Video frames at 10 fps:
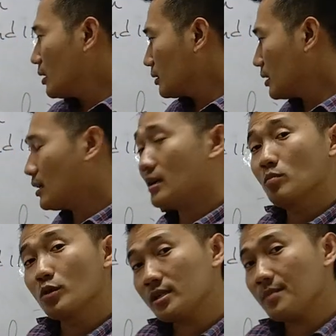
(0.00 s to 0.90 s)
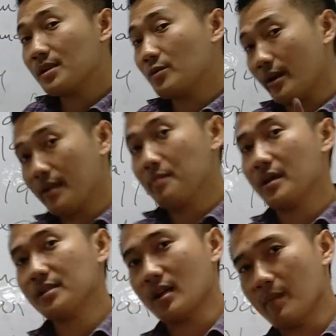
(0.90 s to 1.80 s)
the Muslims are very
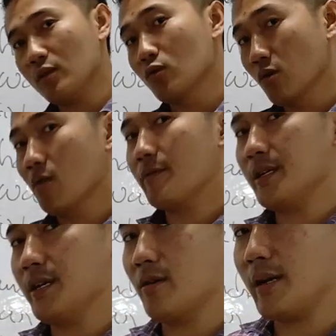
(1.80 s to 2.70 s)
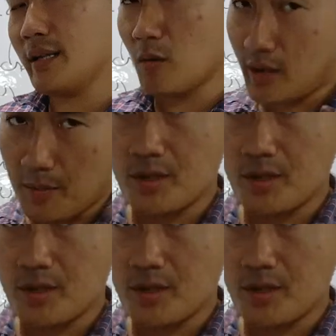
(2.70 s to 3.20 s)
much coming to rule over India. Okay, they will capture